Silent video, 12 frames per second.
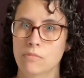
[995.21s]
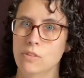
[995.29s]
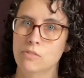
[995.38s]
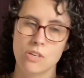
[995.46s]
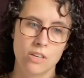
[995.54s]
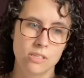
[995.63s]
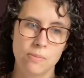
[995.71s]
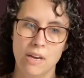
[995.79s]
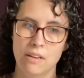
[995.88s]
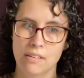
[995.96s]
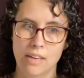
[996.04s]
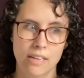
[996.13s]
We've talked
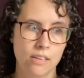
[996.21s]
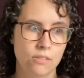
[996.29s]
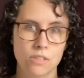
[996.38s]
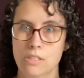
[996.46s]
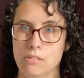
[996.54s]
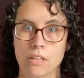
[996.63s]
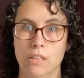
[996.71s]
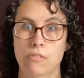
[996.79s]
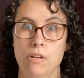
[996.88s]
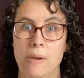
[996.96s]
about I can only do like 3